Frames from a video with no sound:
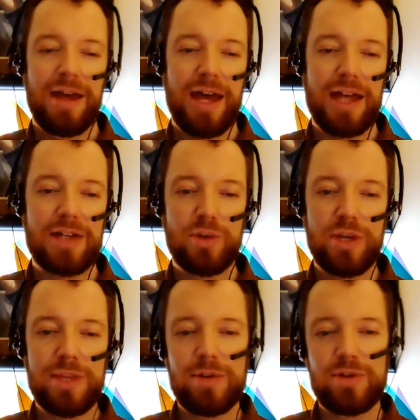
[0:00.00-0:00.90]
I
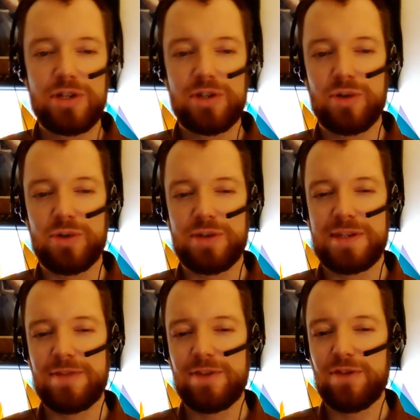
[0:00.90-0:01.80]
enjoyed the motion controls as
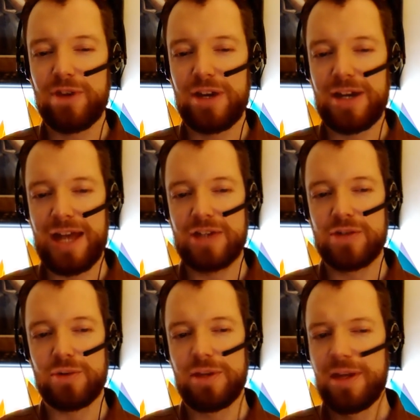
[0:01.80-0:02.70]
they feel very
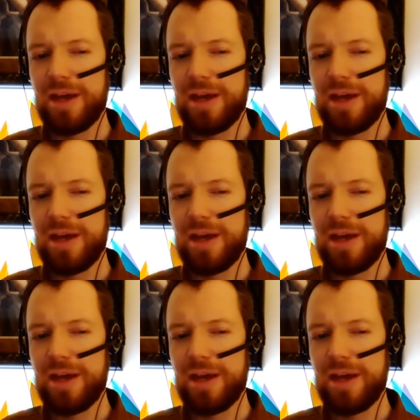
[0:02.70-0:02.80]
natural.